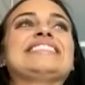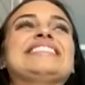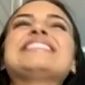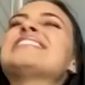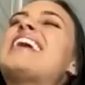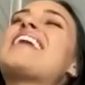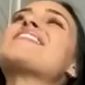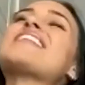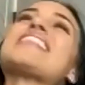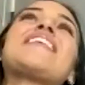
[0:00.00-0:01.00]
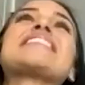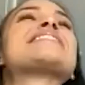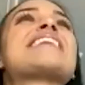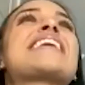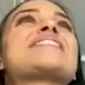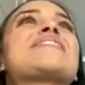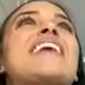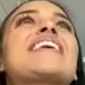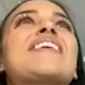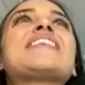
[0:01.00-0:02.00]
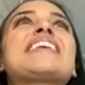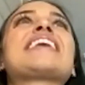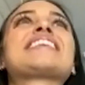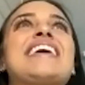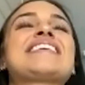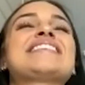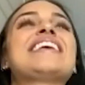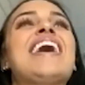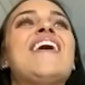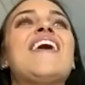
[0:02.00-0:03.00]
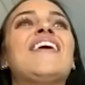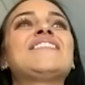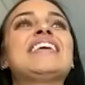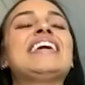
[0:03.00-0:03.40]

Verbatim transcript: Oh, I really want to say this, but I don't think I can. Um,